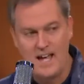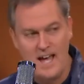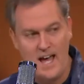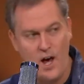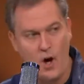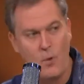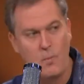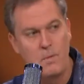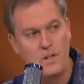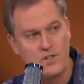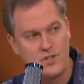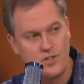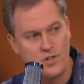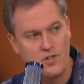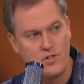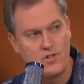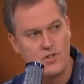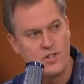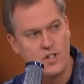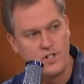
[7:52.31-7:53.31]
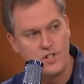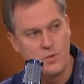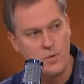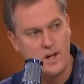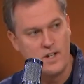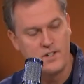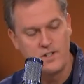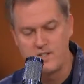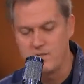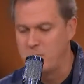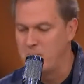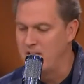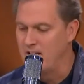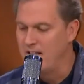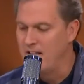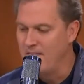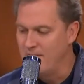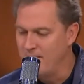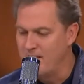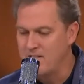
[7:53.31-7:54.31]
to help in certain situations, but
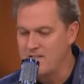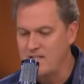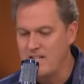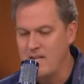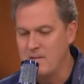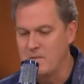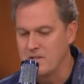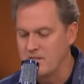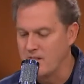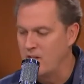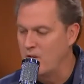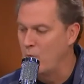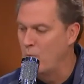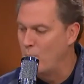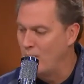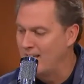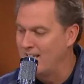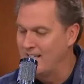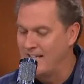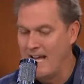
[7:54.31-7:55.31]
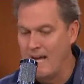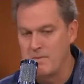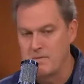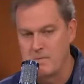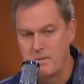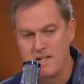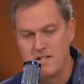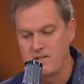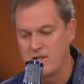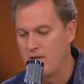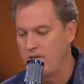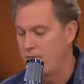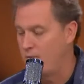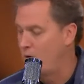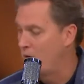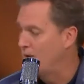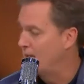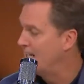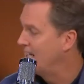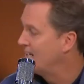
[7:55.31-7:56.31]
this team is going to win games based on
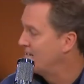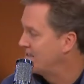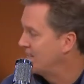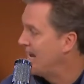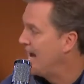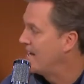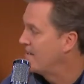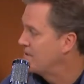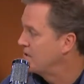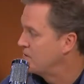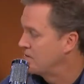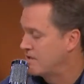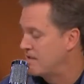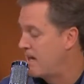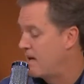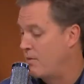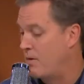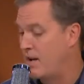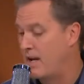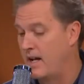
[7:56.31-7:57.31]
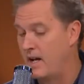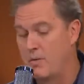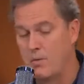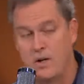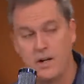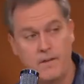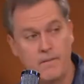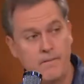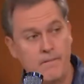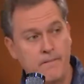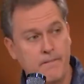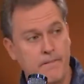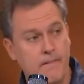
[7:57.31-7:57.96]
throwing it. It's got to. It's not running it well.